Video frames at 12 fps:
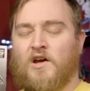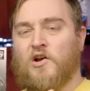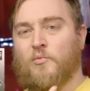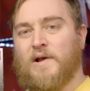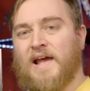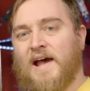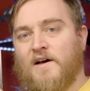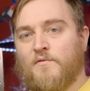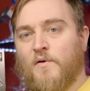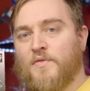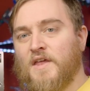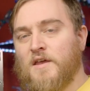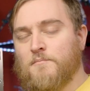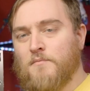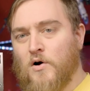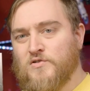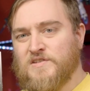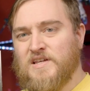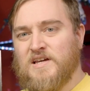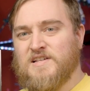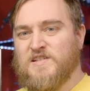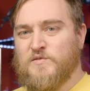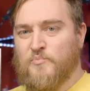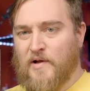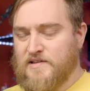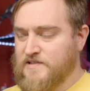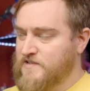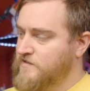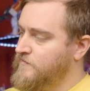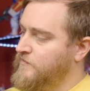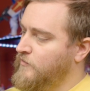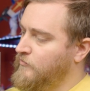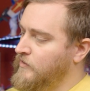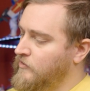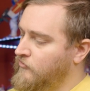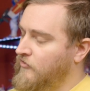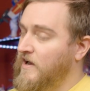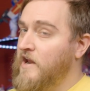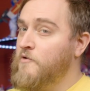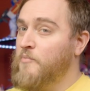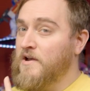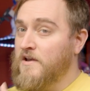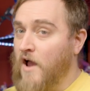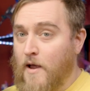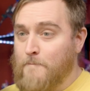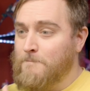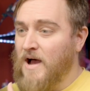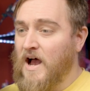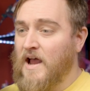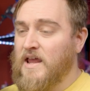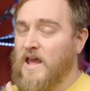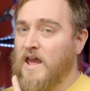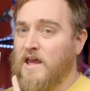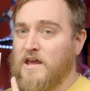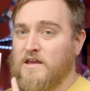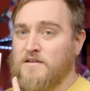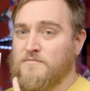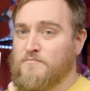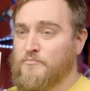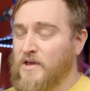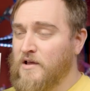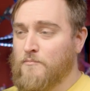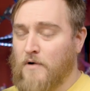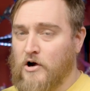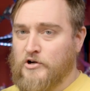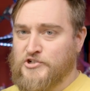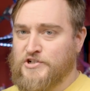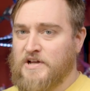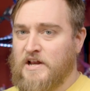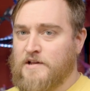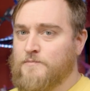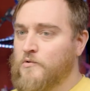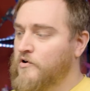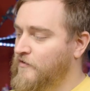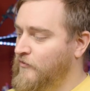Here we have the most expensive real grade, but not by a big margin anymore.